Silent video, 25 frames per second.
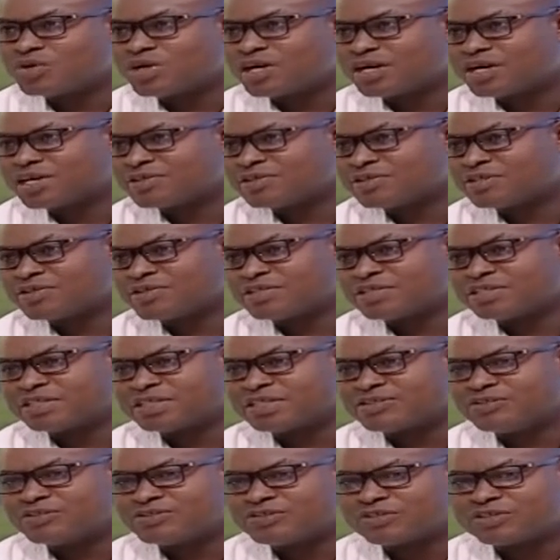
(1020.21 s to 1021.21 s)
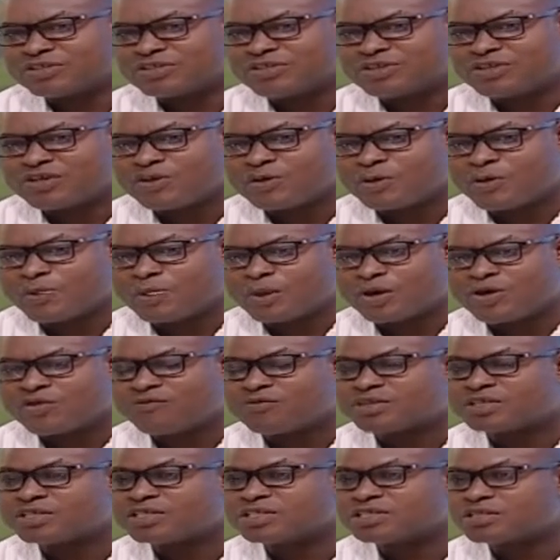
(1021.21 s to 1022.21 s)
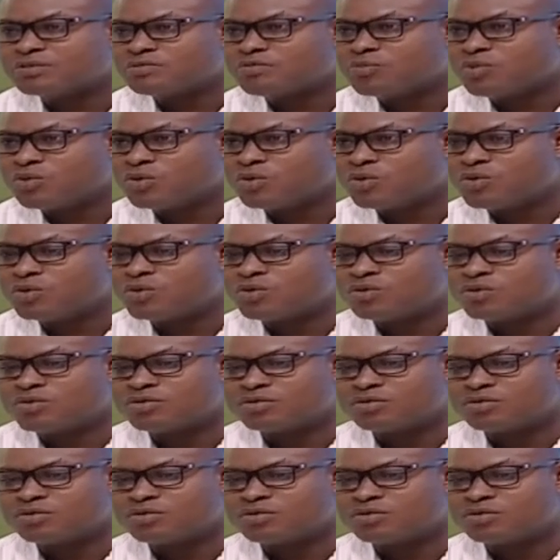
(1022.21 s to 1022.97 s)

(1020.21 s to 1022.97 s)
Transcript: characterization of a simple,